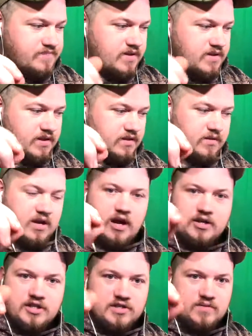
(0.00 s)
little
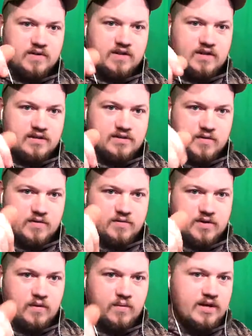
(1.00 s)
notches where the screws
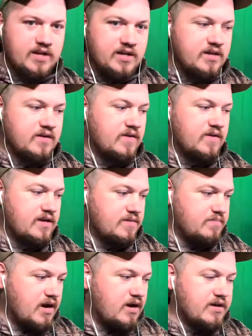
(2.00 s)
go into the
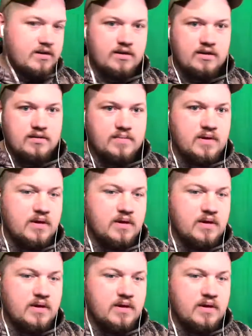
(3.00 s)
pocket clip.